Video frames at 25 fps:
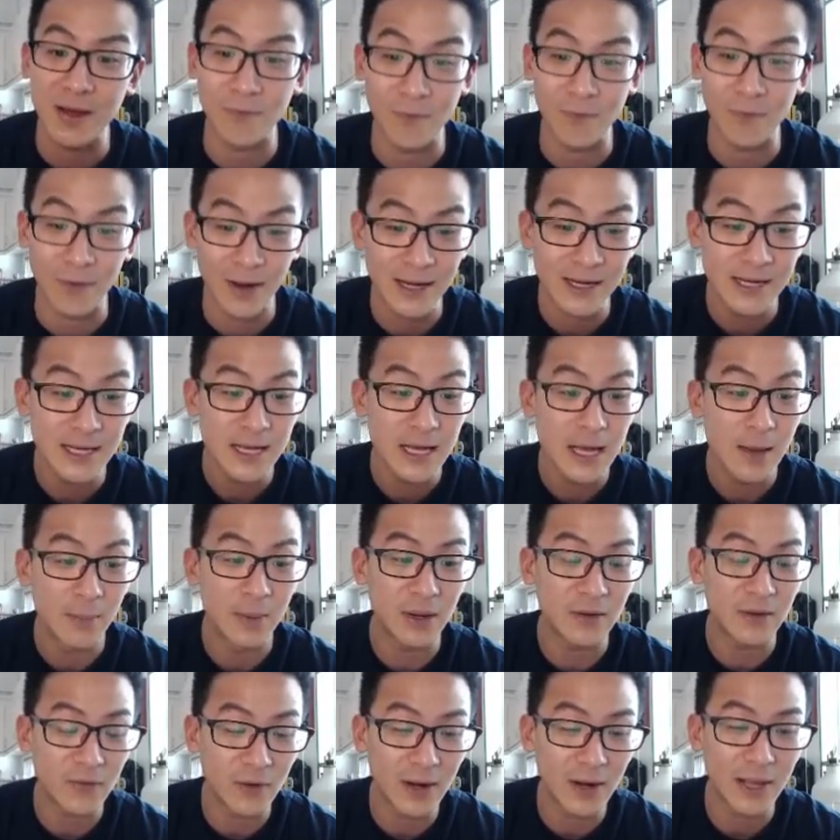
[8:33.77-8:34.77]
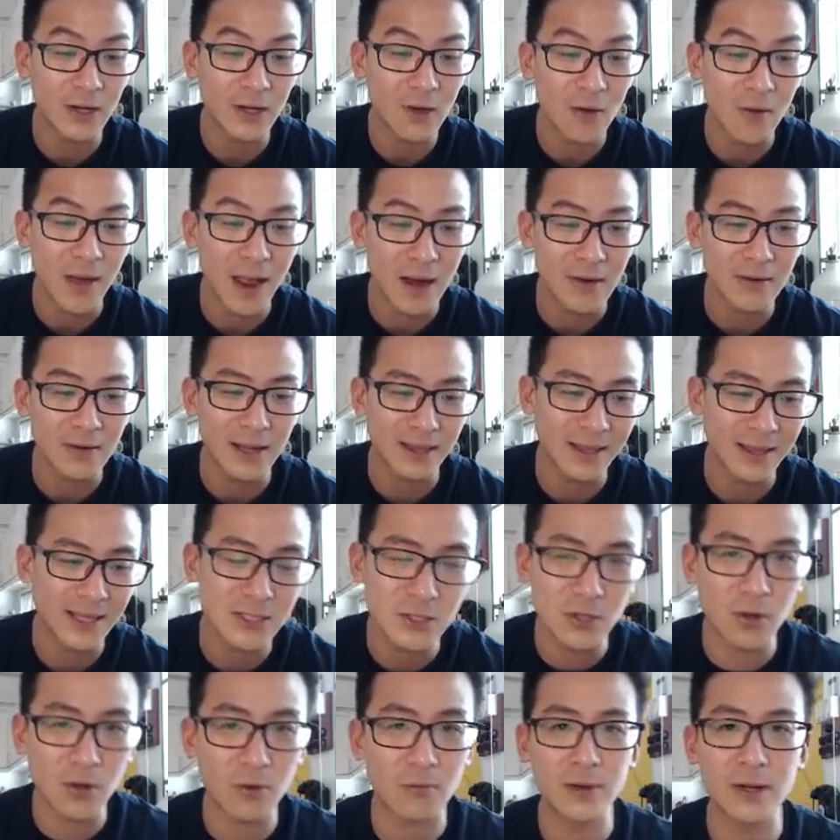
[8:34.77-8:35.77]
right? But if you're like, no, Aaron, that's
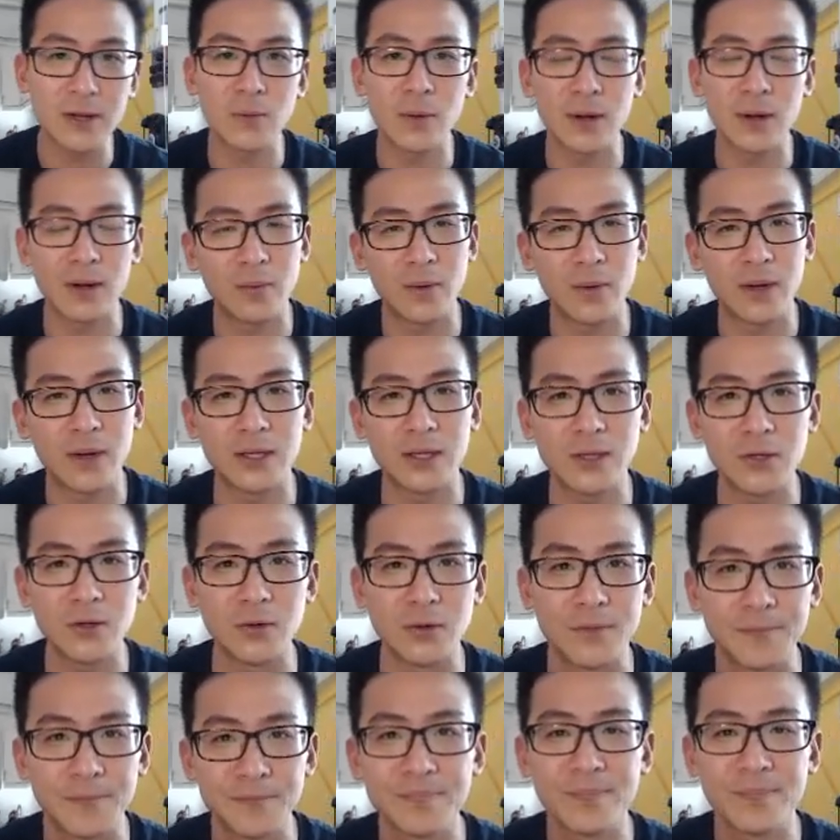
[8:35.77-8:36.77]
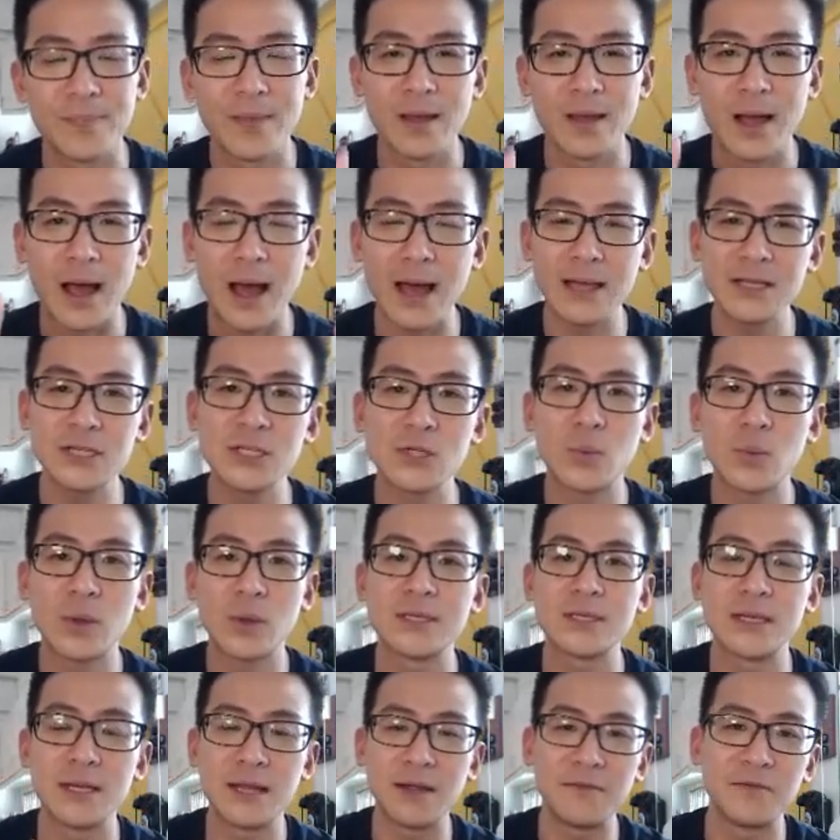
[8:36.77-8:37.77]
not really what I want to do. I just want
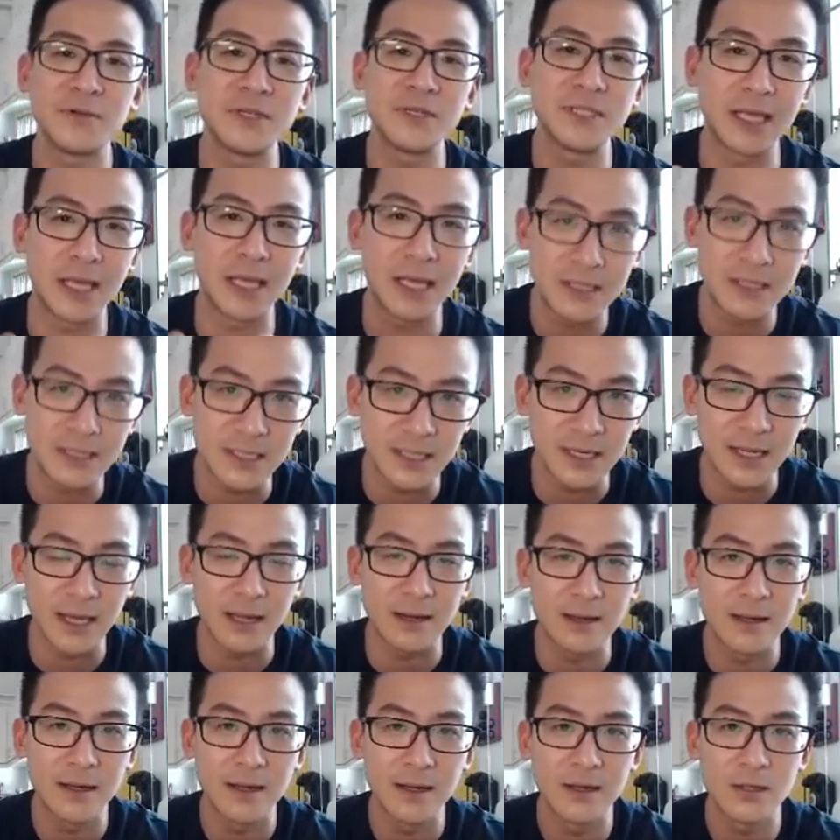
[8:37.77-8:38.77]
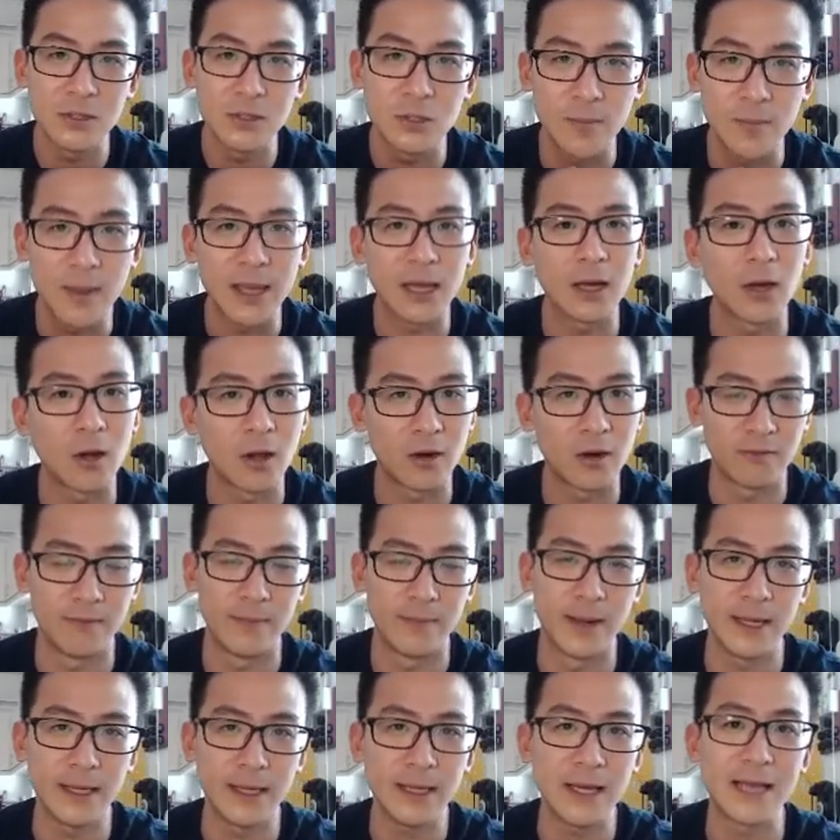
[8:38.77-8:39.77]
to leverage the internet to make a lot of
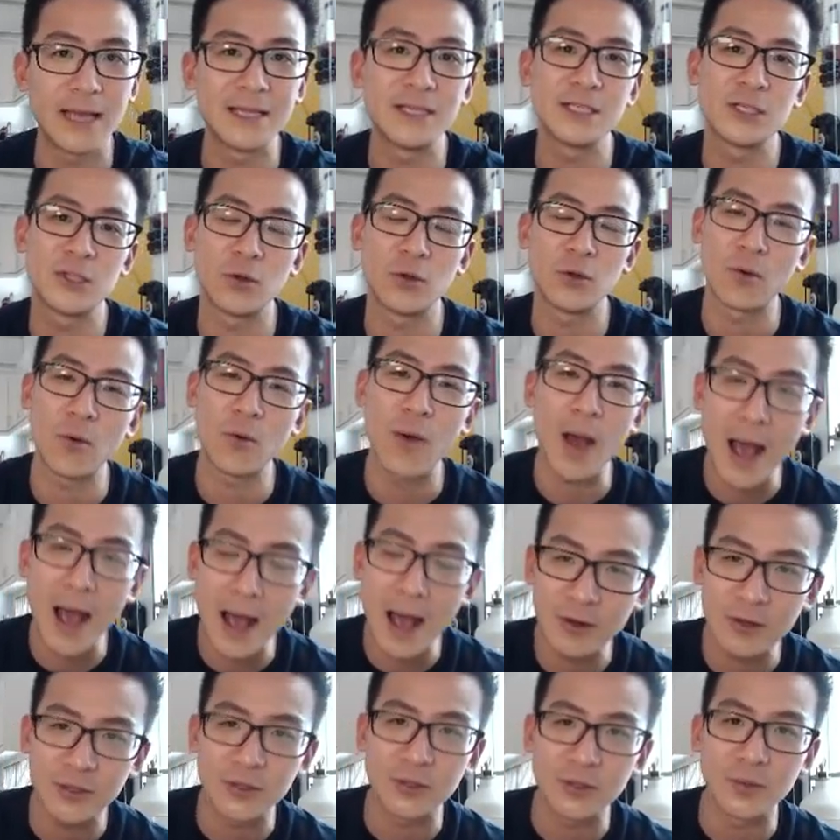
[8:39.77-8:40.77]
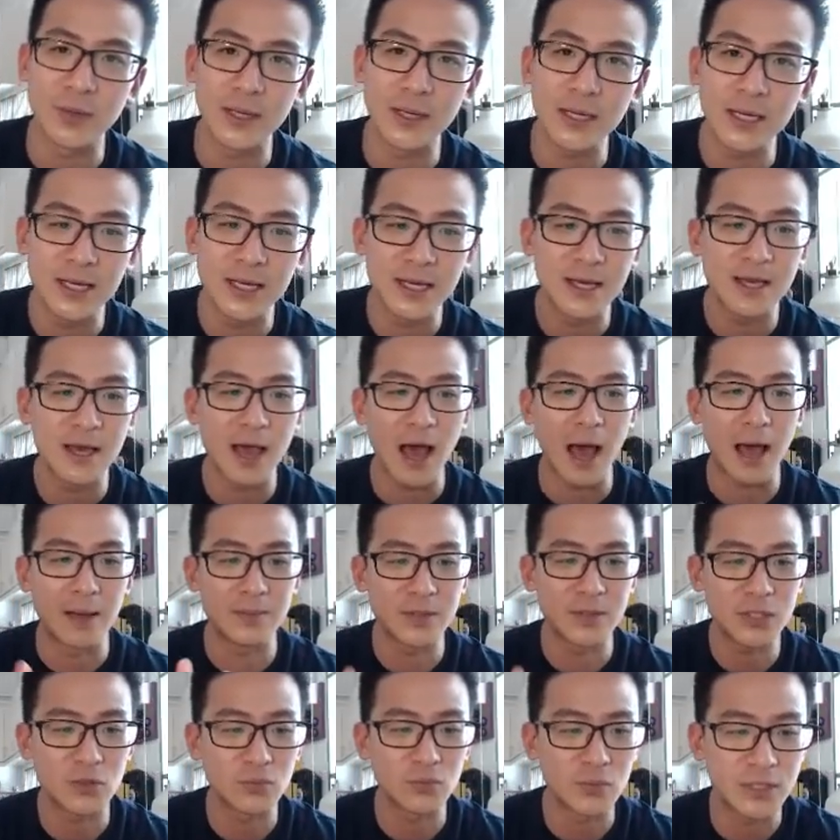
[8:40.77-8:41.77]
money. I just don't know how to do it. I'm
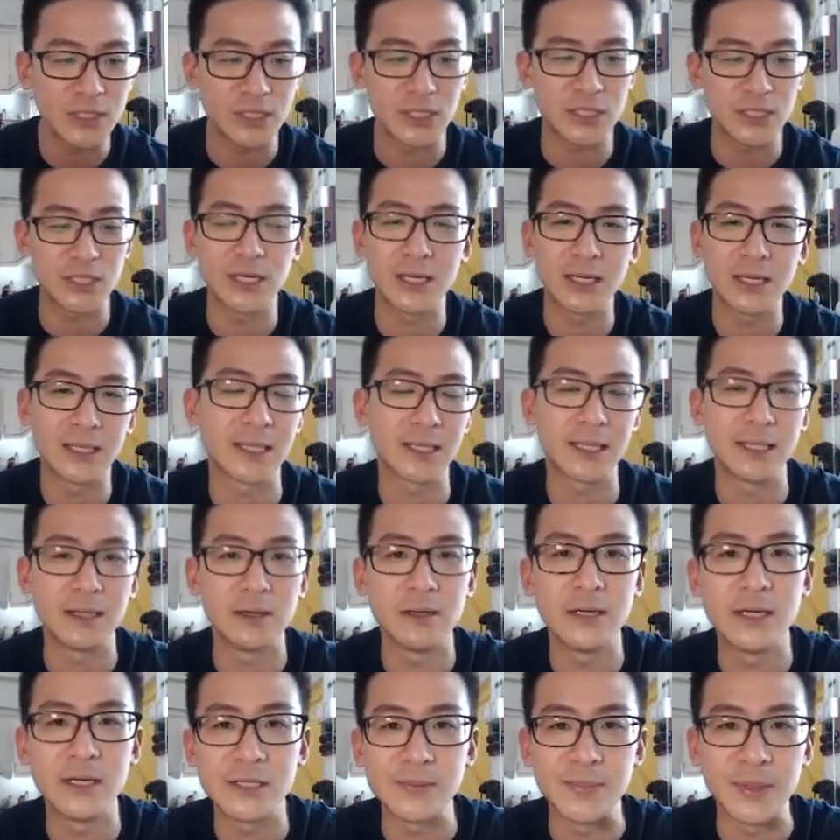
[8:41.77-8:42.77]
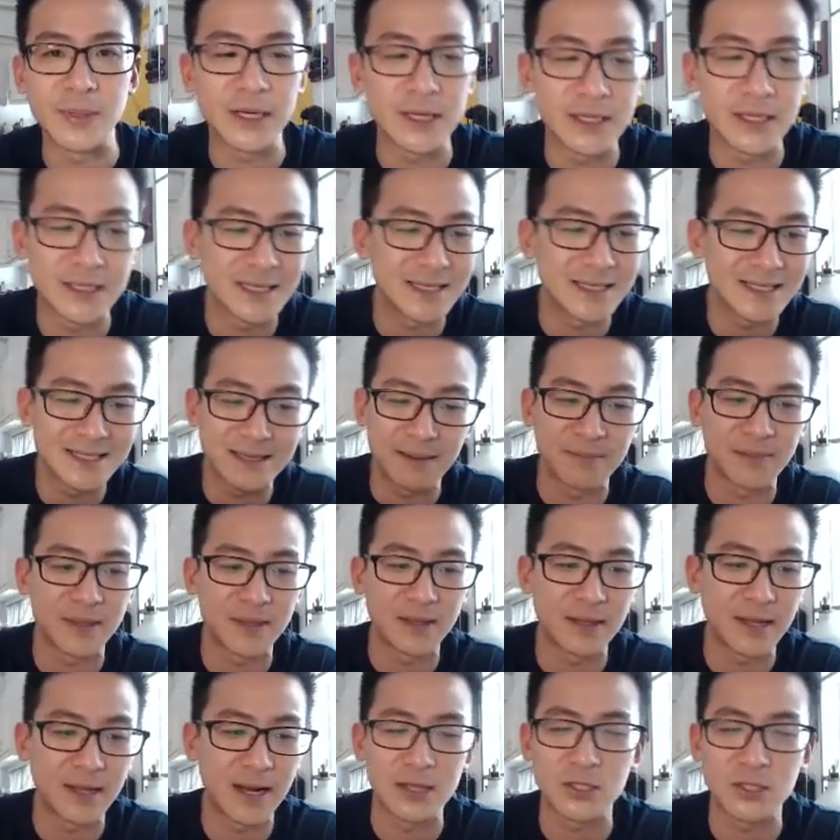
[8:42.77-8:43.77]
just researching Click Earners because it's something
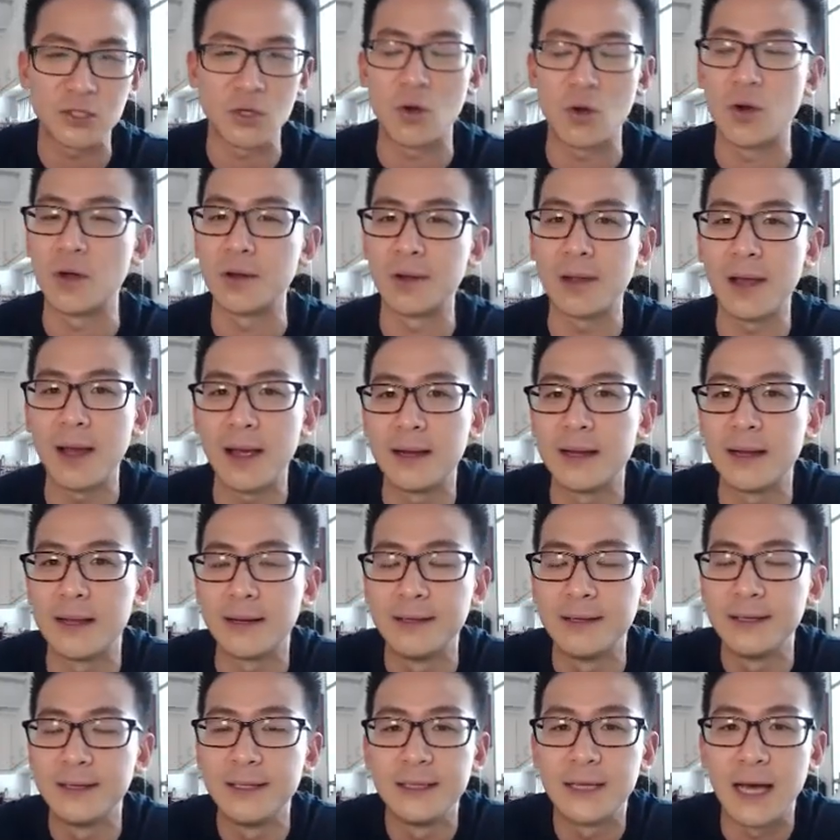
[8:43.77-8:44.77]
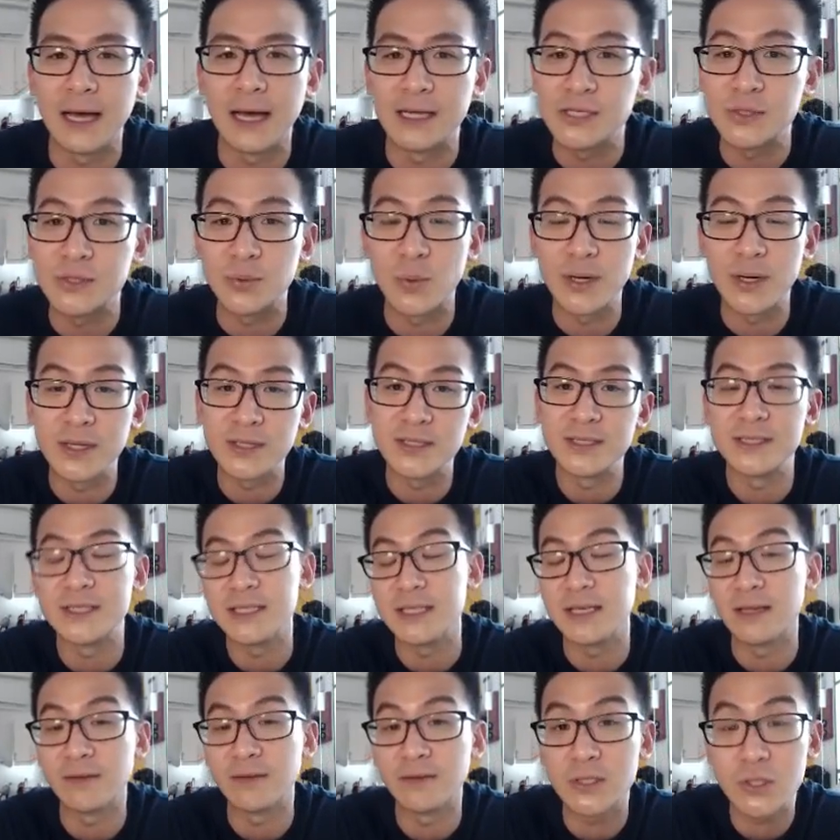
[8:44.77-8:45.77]
that I saw online and I just wanted to
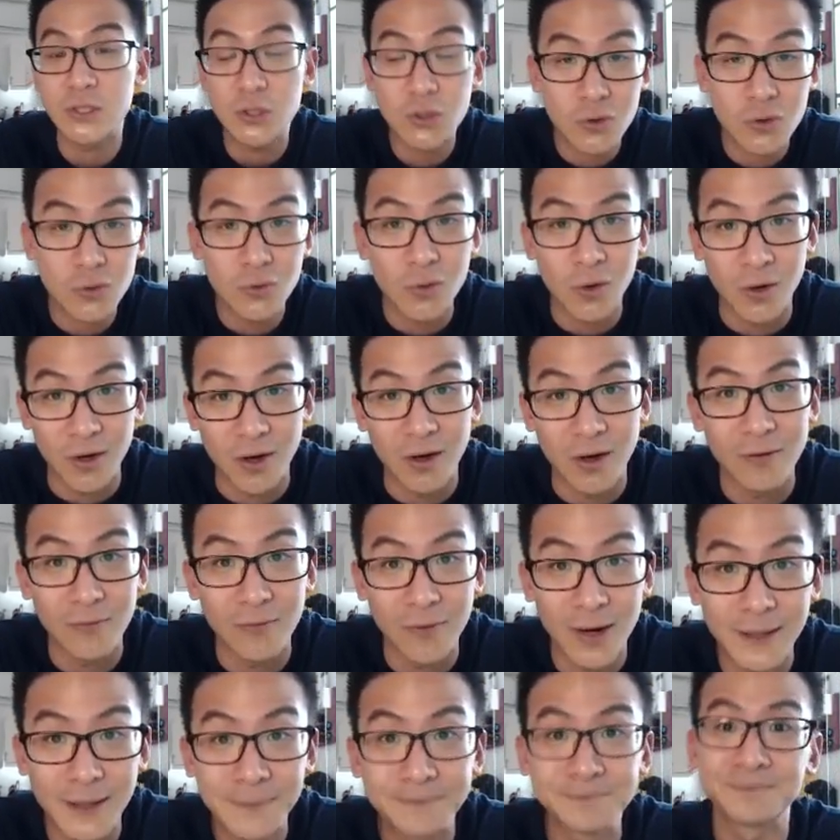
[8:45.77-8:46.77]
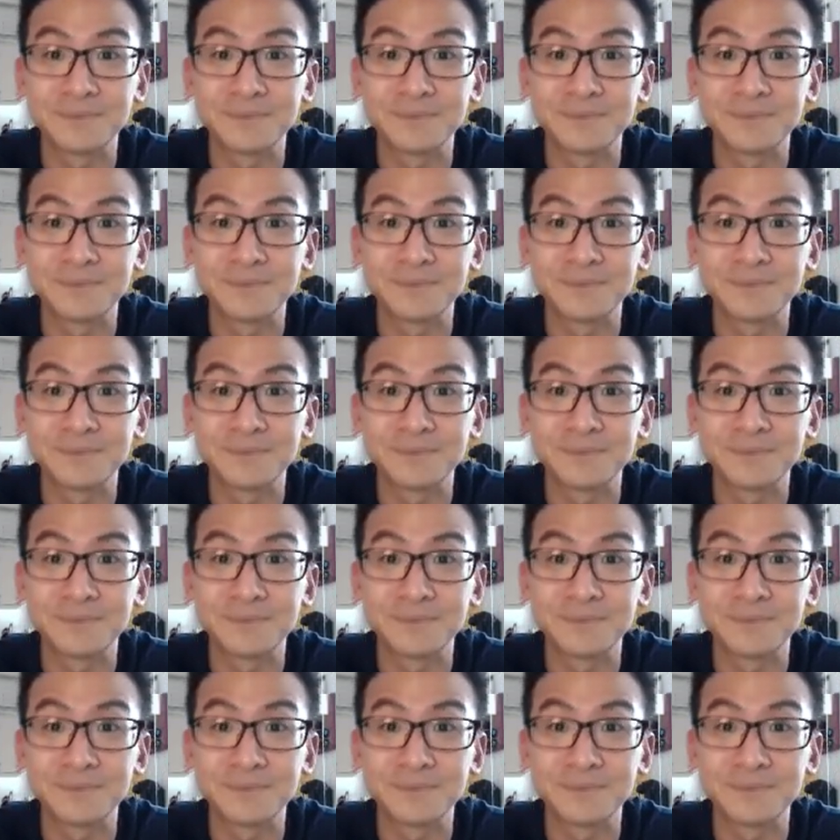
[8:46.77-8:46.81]
see if it's true or not, right?